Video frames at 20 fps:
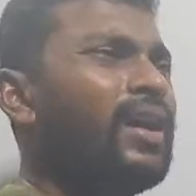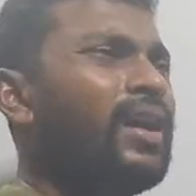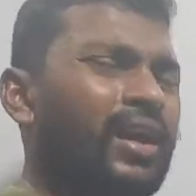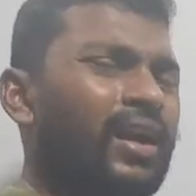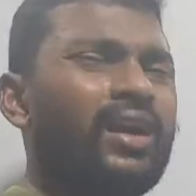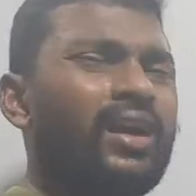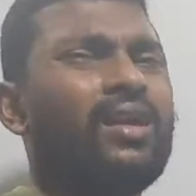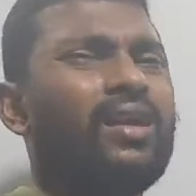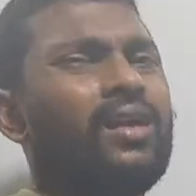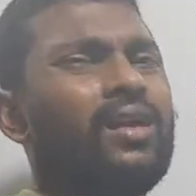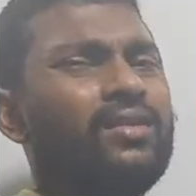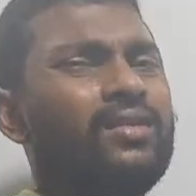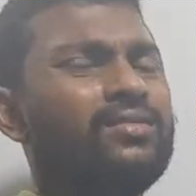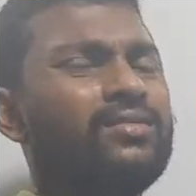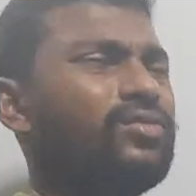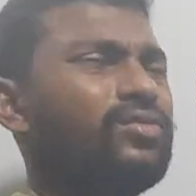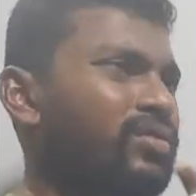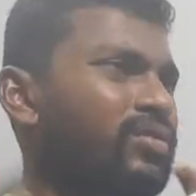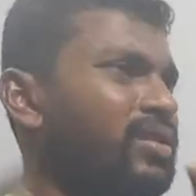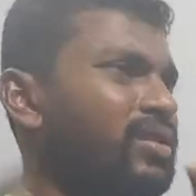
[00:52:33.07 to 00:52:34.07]
Later I
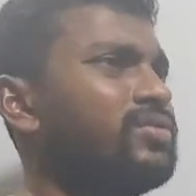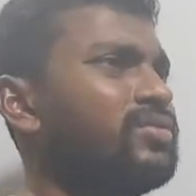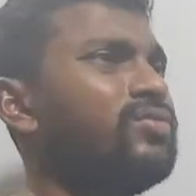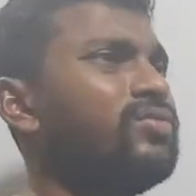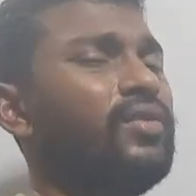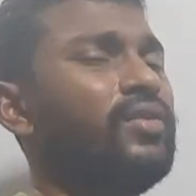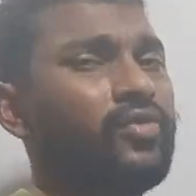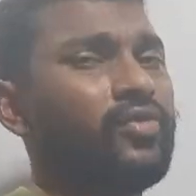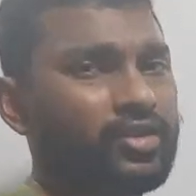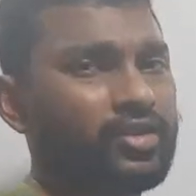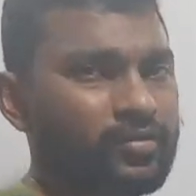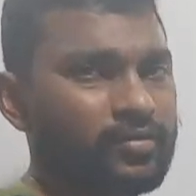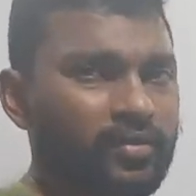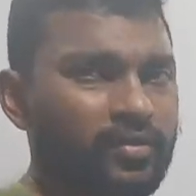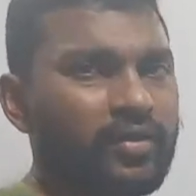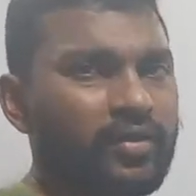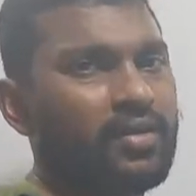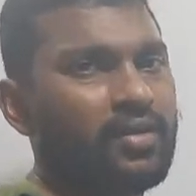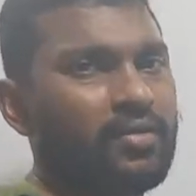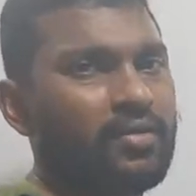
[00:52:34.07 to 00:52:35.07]
understood there is no difference
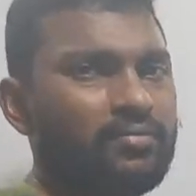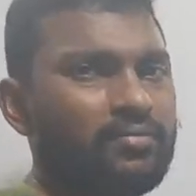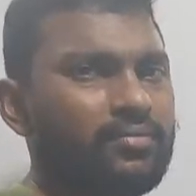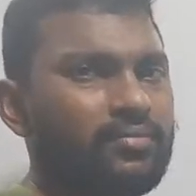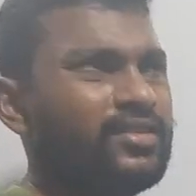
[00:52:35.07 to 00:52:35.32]
between them.